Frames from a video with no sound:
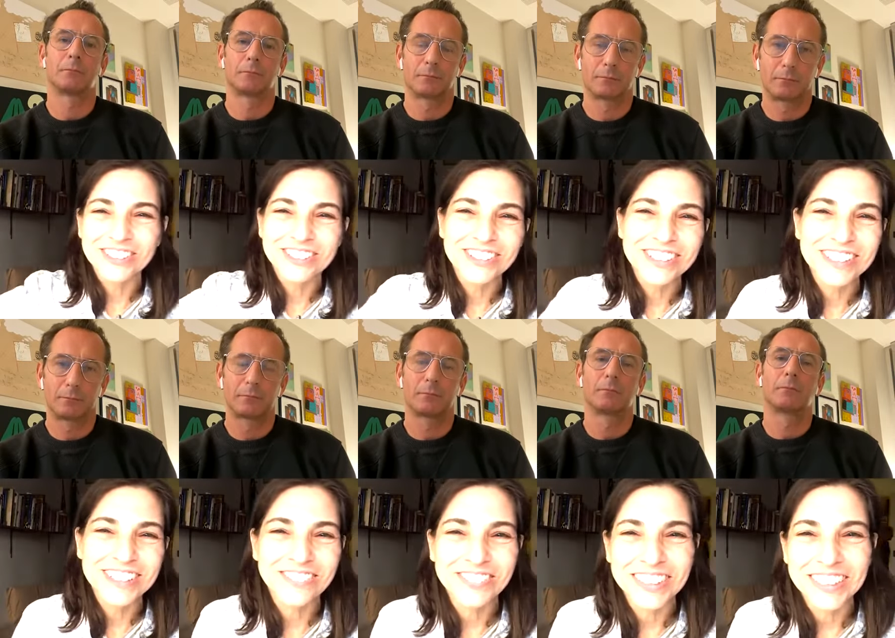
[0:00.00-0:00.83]
Speaker 1: is always
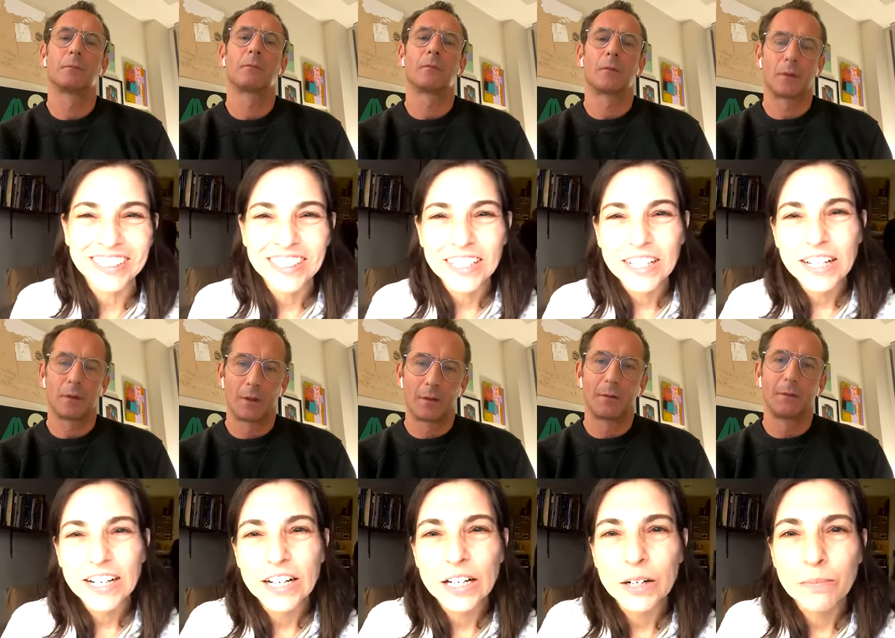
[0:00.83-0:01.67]
lovely.
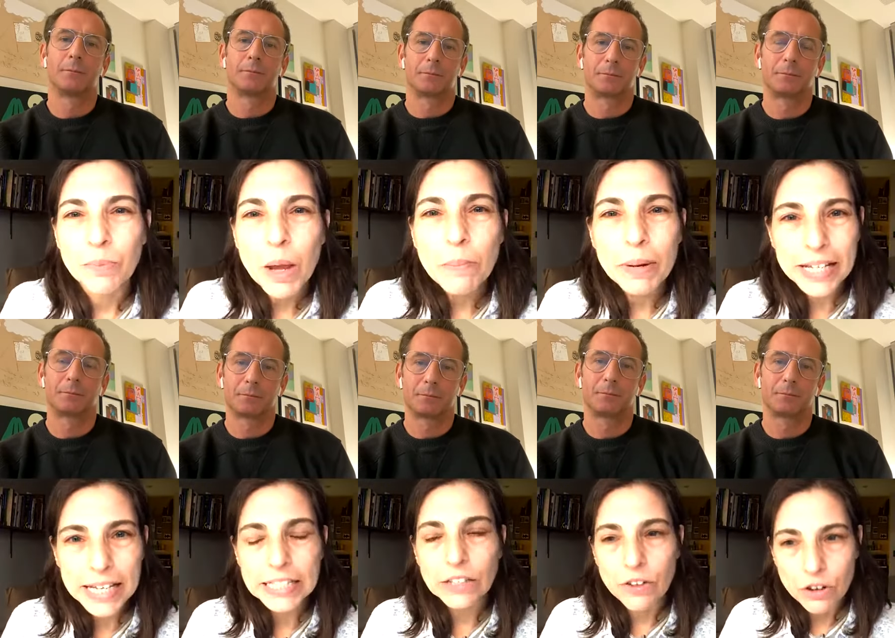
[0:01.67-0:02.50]
Um, but it, it's
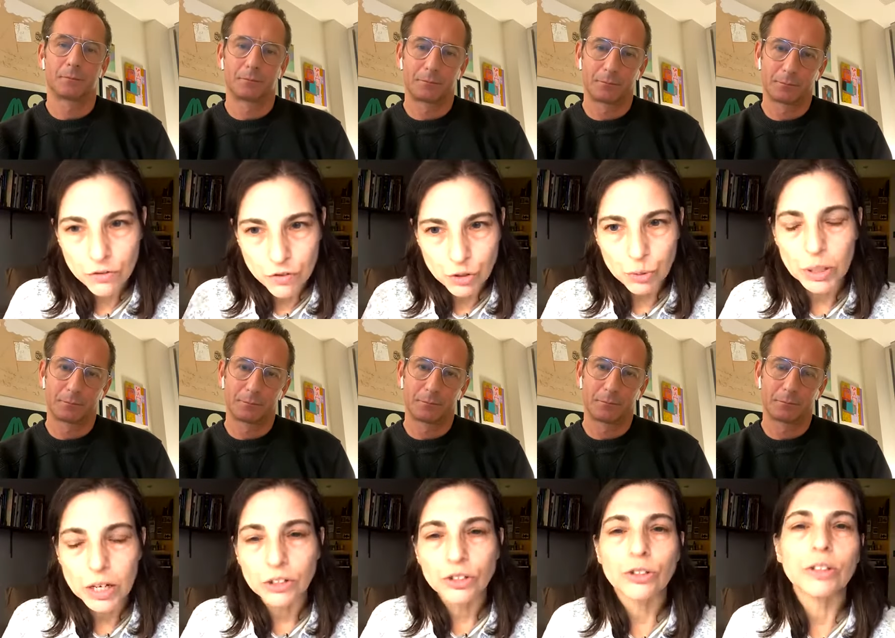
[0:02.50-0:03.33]
a very visual
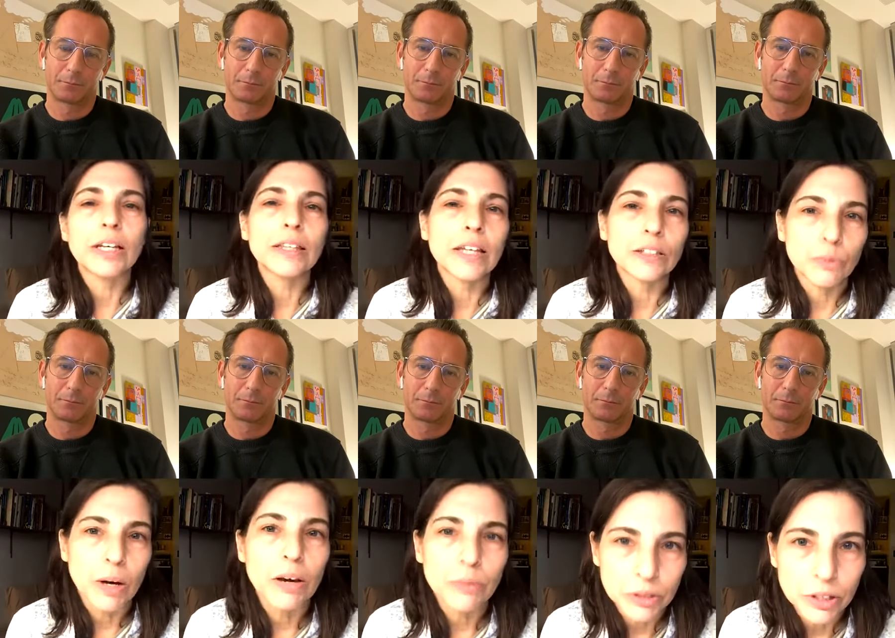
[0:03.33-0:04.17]
culture, and that, that's why I
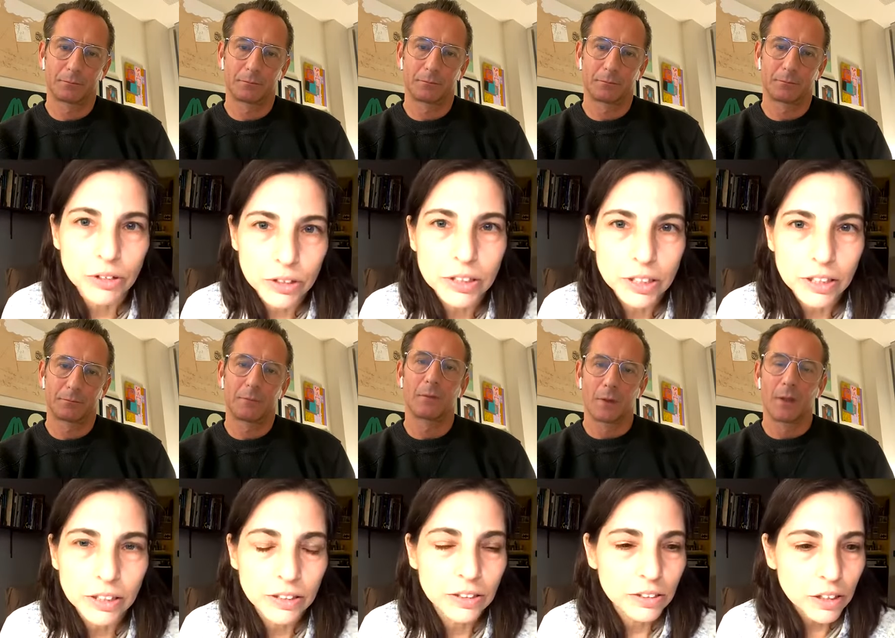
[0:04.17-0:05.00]
was there to study
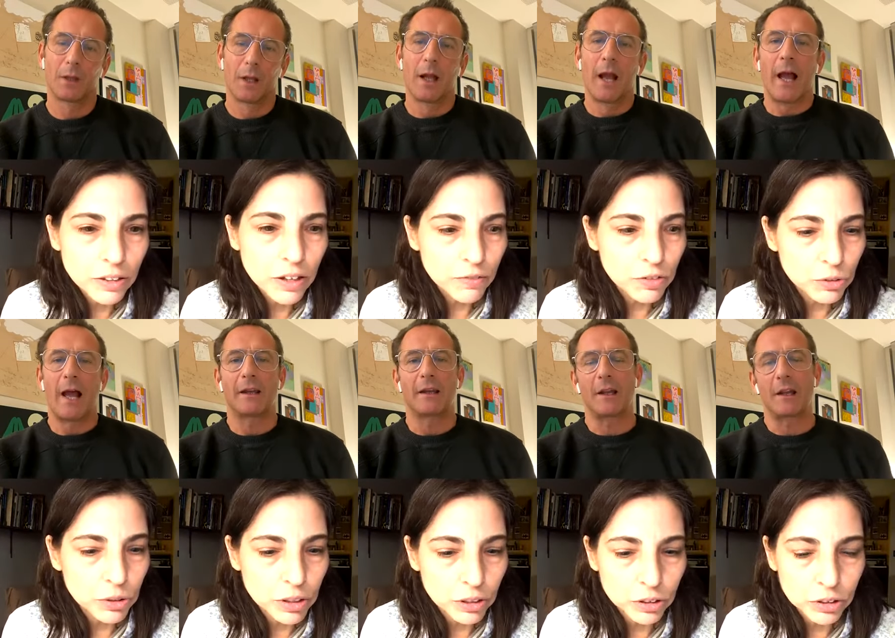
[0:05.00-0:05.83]
and,
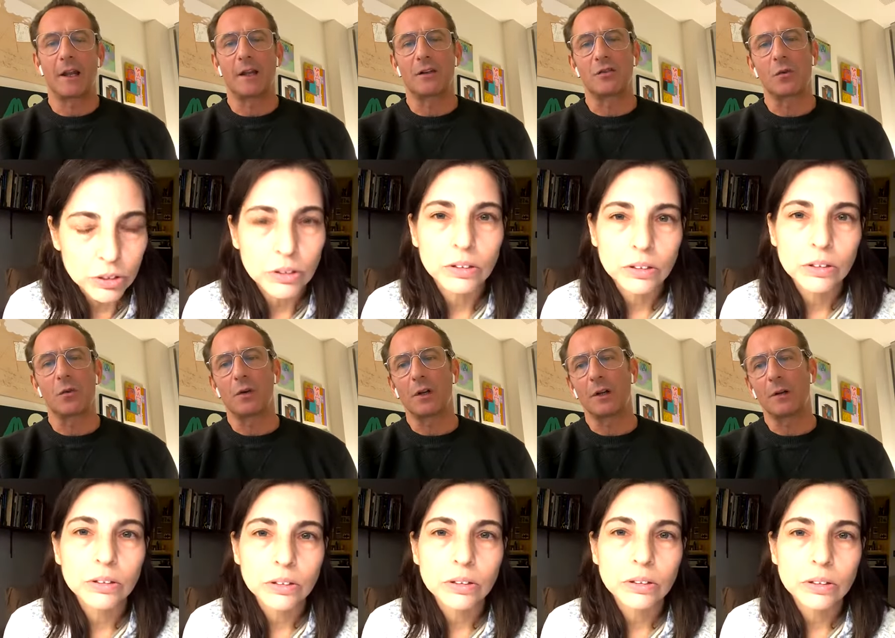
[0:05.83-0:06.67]
Speaker 2: and,
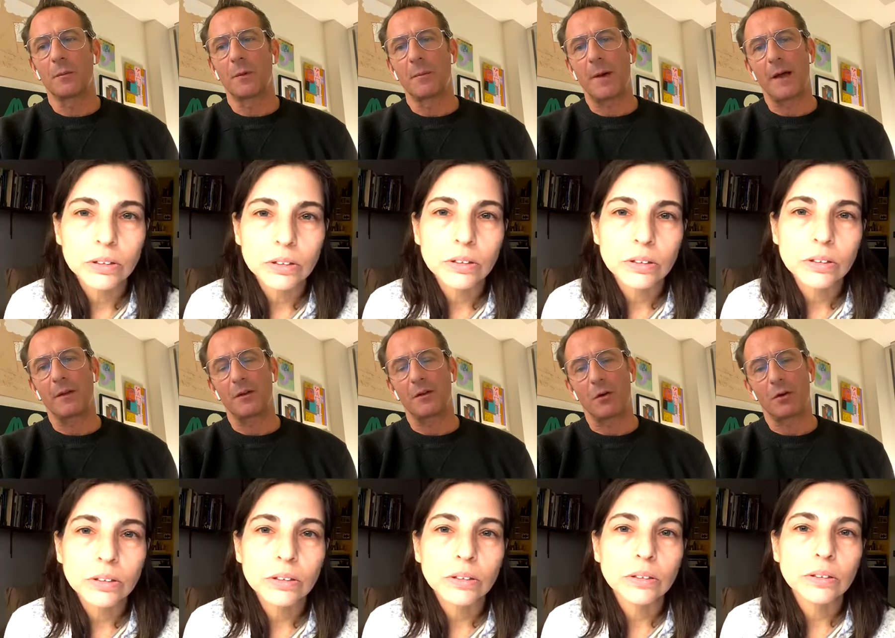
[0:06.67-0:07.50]
talk a little bit about the
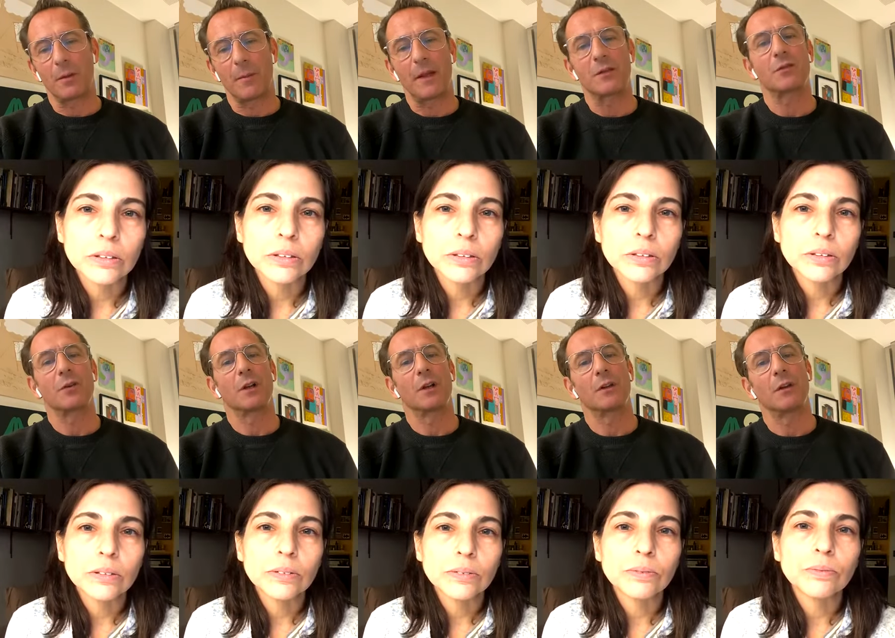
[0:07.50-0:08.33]

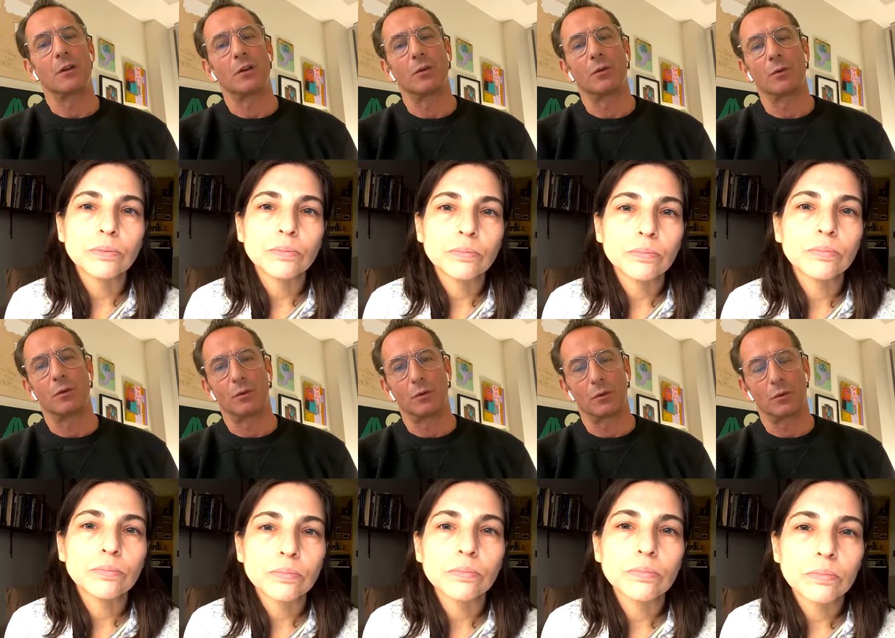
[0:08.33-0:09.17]
documentary that you
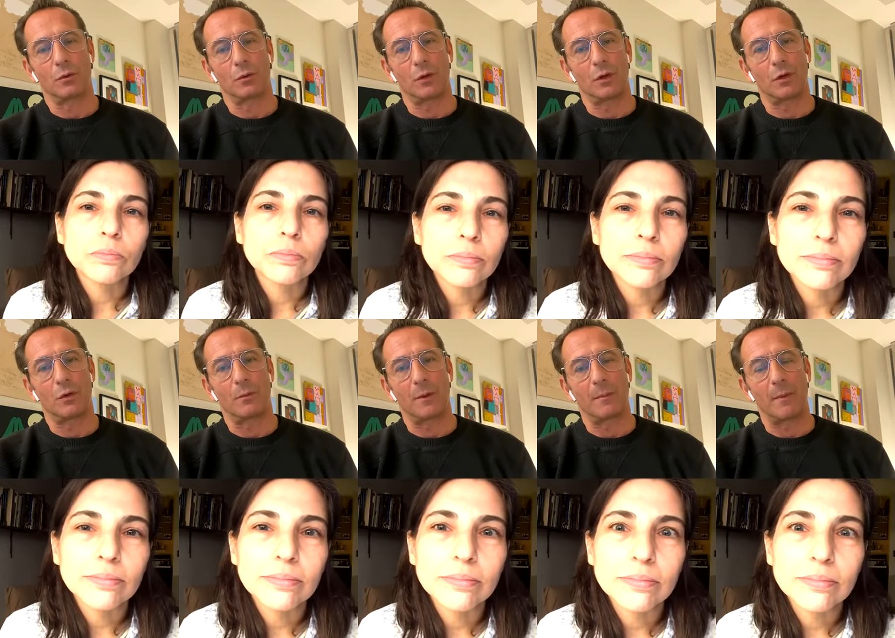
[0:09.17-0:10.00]
that you've
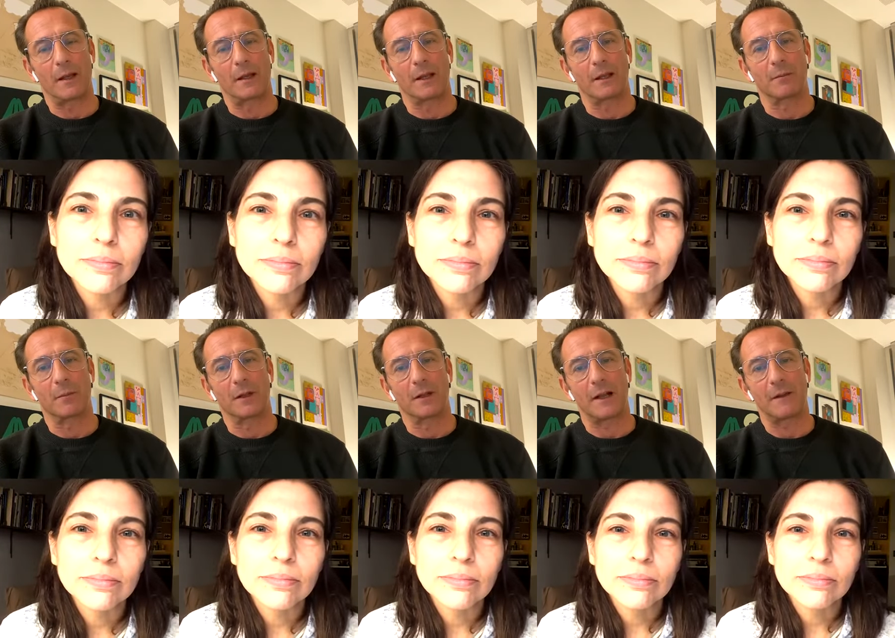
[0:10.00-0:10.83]
been making,
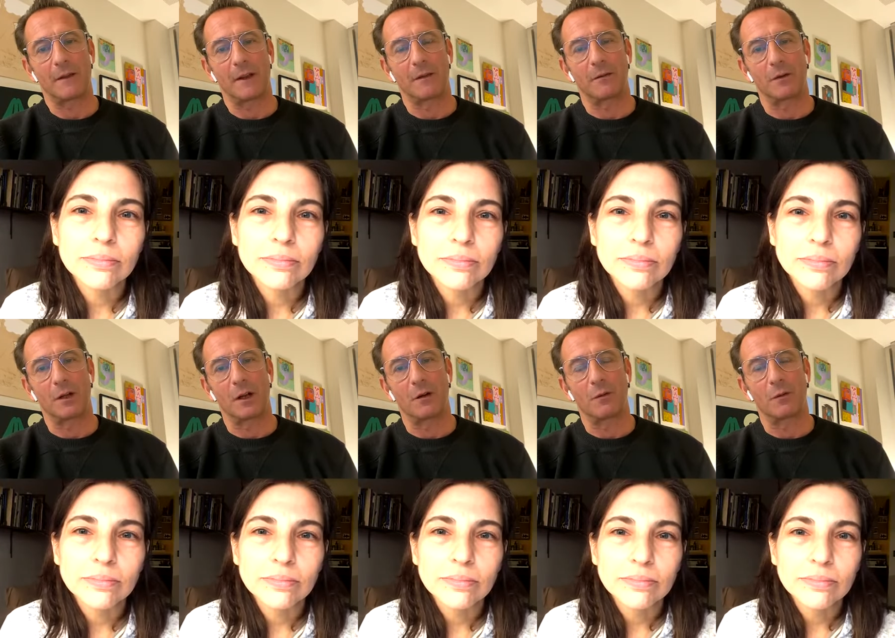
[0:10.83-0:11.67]
because I think you
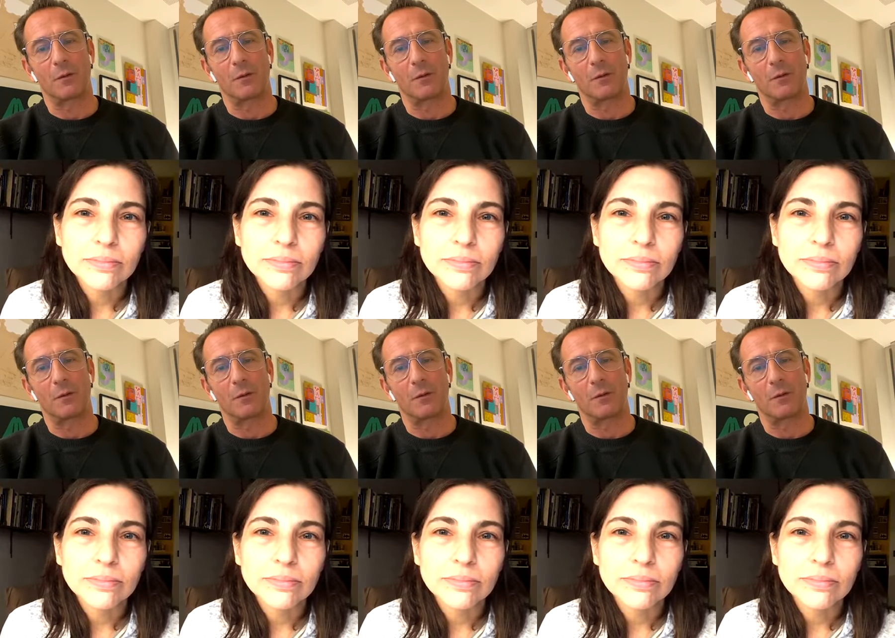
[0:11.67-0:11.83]
know